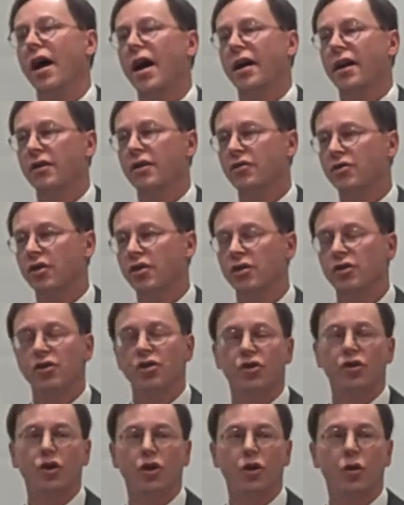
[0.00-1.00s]
and its
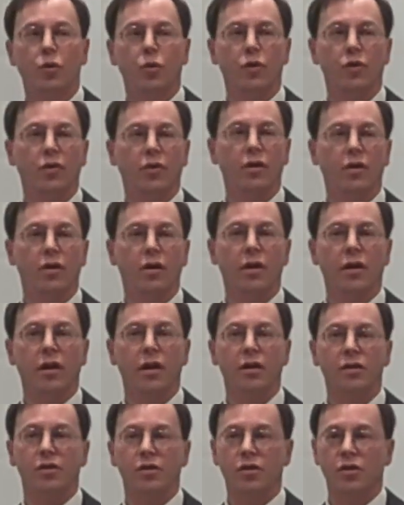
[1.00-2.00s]
concern with
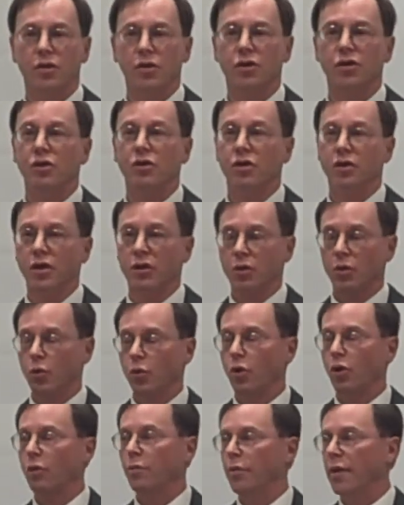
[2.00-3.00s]
institutions like the
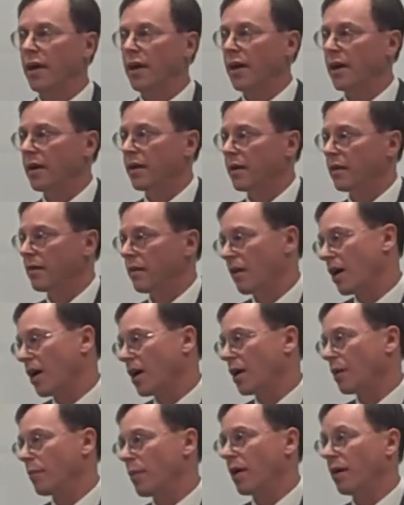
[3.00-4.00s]
World Bank and the
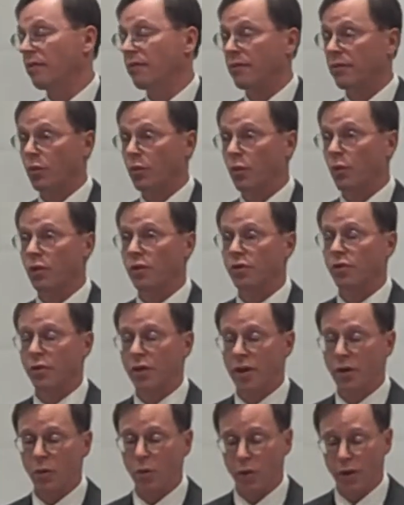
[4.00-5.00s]
IMF and the World
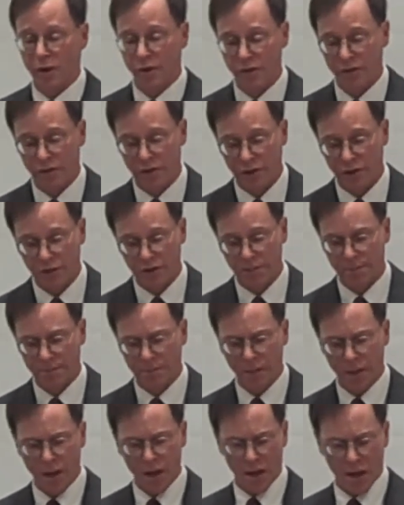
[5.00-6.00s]
Trade Organization.
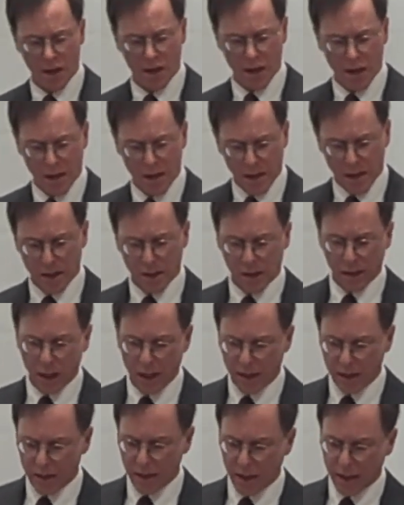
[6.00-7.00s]
In the
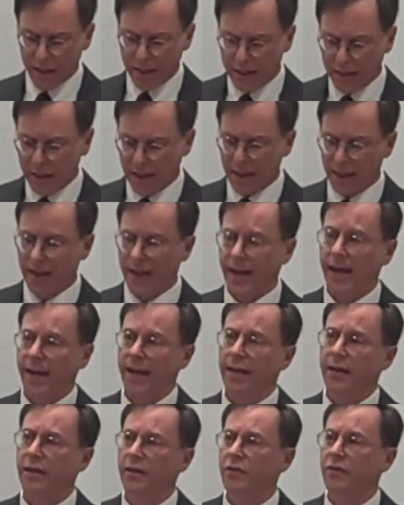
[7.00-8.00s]
late
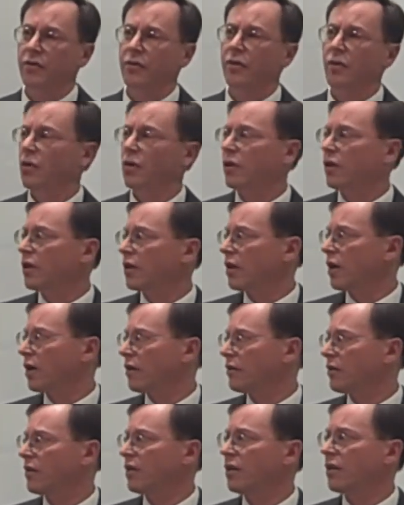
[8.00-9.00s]
1980s, early
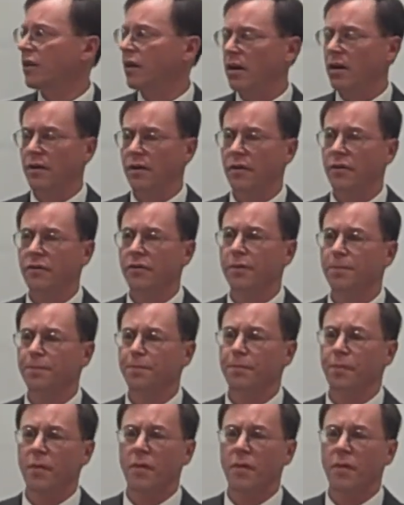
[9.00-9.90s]
1990s,